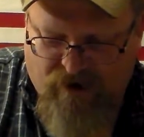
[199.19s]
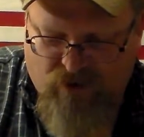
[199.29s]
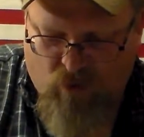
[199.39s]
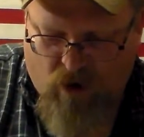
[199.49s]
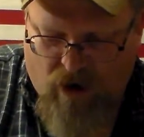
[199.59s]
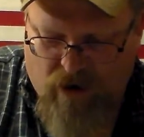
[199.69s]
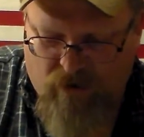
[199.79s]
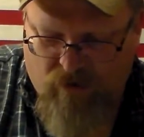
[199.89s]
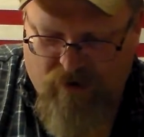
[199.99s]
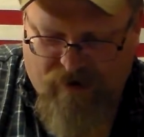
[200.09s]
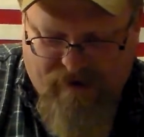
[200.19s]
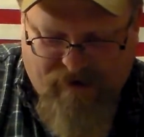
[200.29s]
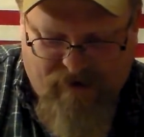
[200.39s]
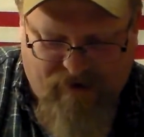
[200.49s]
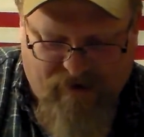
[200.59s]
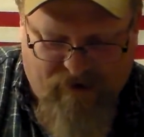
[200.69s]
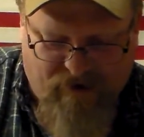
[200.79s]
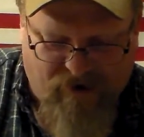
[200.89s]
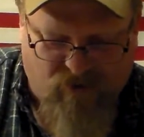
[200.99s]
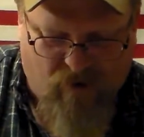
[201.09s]
to all who enlisted
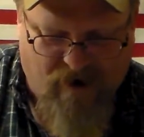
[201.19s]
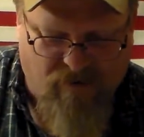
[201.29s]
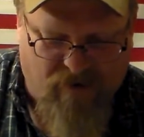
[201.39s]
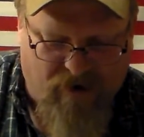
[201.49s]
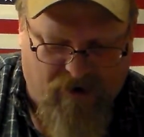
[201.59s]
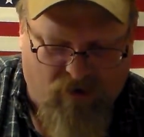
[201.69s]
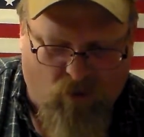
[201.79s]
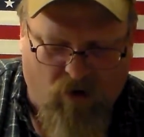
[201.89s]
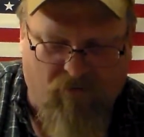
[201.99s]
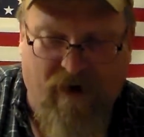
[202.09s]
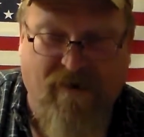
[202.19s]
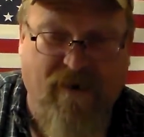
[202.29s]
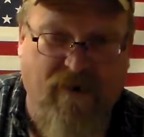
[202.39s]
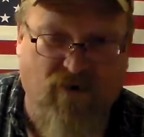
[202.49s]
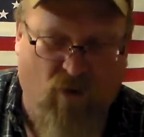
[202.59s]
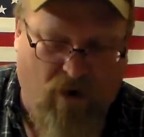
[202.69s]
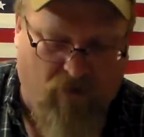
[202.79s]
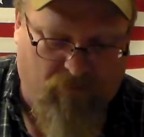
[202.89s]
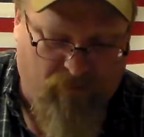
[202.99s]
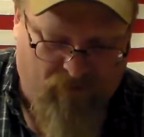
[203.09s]
in his regiment in the War of
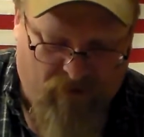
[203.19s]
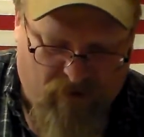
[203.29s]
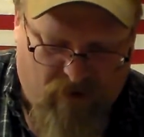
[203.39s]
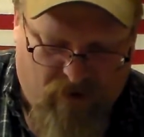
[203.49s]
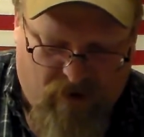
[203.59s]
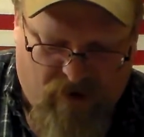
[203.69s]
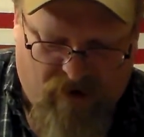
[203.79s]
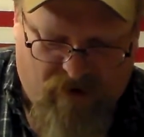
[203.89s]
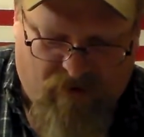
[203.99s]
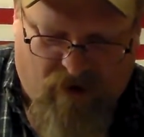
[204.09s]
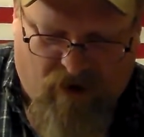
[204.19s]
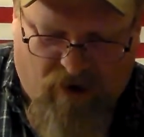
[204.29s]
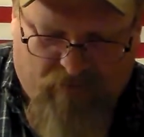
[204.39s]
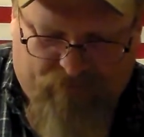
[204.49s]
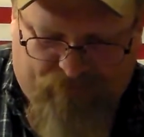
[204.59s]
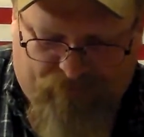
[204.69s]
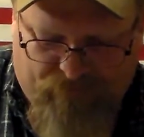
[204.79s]
1812.